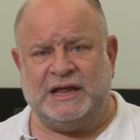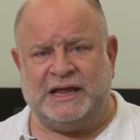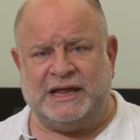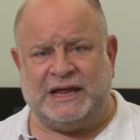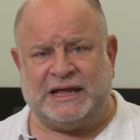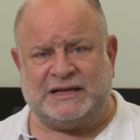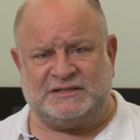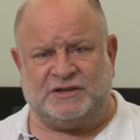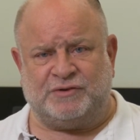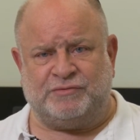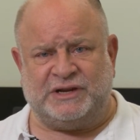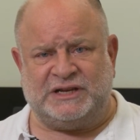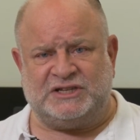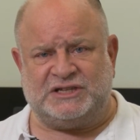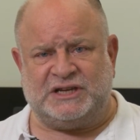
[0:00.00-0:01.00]
He has to
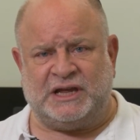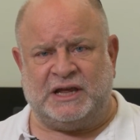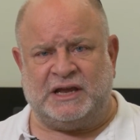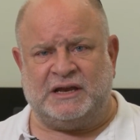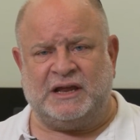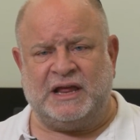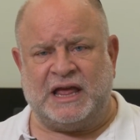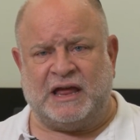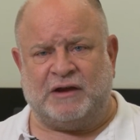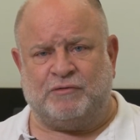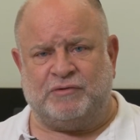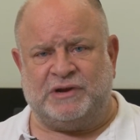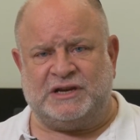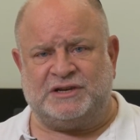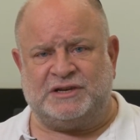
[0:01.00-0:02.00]
reach in
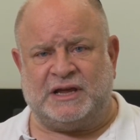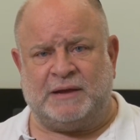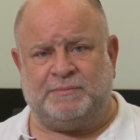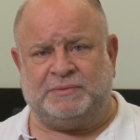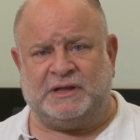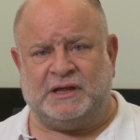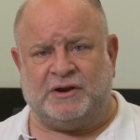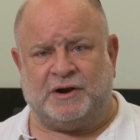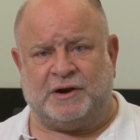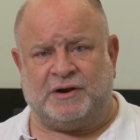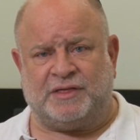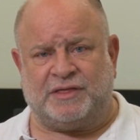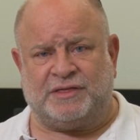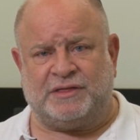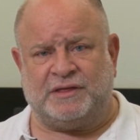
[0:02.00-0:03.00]
and reshape the
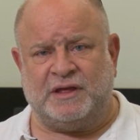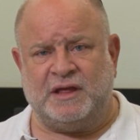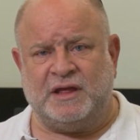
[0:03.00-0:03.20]
earth.